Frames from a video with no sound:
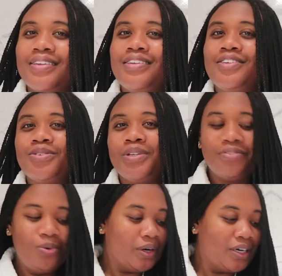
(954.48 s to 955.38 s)
you're
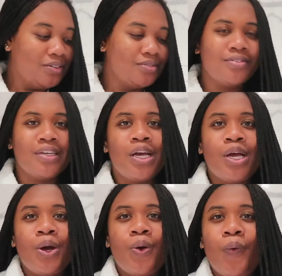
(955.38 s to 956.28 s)
24.
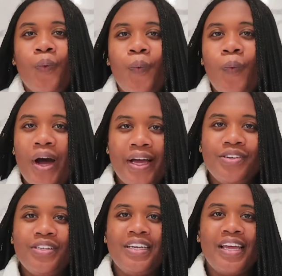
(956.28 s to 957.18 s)
Why do
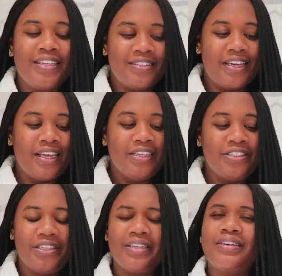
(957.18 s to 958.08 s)
you need an
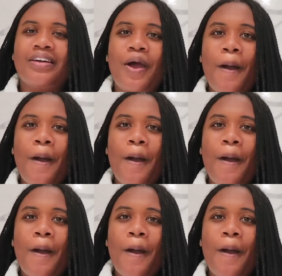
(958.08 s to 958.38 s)
anti-aging?